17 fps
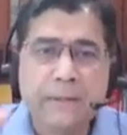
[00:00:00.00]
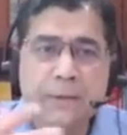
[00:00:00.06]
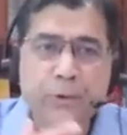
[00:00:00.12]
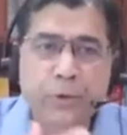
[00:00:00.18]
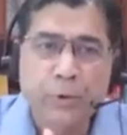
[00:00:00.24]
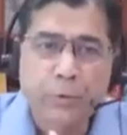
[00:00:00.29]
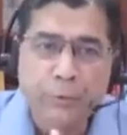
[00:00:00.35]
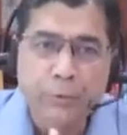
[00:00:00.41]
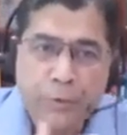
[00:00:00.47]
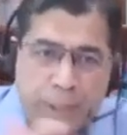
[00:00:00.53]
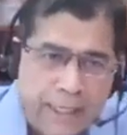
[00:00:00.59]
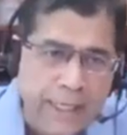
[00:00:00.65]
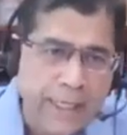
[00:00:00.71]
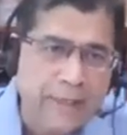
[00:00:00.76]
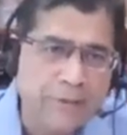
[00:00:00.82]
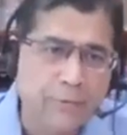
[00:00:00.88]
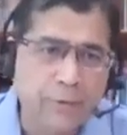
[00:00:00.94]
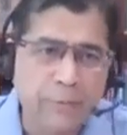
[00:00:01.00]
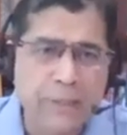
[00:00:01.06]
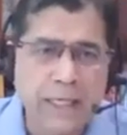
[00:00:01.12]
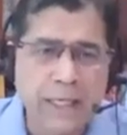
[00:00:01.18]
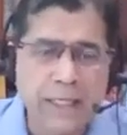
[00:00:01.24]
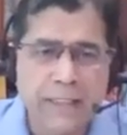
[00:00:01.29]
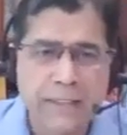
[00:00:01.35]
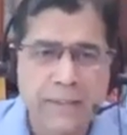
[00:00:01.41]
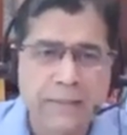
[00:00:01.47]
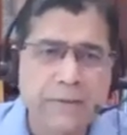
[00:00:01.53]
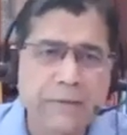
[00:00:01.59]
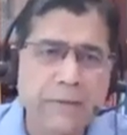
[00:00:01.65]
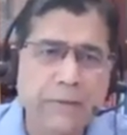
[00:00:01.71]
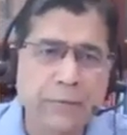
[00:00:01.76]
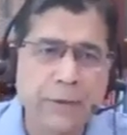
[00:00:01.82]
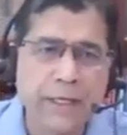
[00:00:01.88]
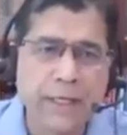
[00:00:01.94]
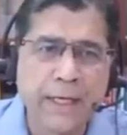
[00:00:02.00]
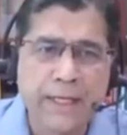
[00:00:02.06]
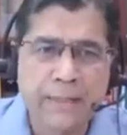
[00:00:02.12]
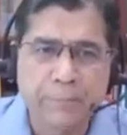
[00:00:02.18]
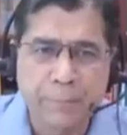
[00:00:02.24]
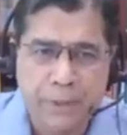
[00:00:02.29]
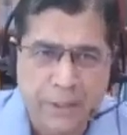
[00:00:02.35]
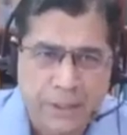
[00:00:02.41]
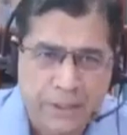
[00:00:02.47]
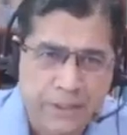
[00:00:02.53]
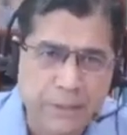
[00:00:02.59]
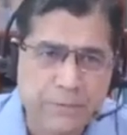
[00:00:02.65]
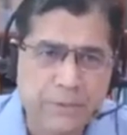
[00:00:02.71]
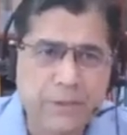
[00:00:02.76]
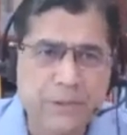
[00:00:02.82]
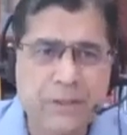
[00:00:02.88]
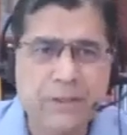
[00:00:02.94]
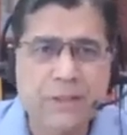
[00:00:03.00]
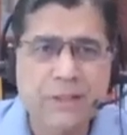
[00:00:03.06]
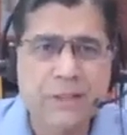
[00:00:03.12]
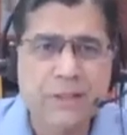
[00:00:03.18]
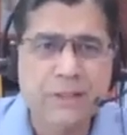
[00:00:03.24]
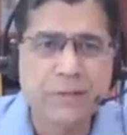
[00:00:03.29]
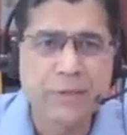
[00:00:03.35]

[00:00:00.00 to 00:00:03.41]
So we get from Canada we get Pith and Substance,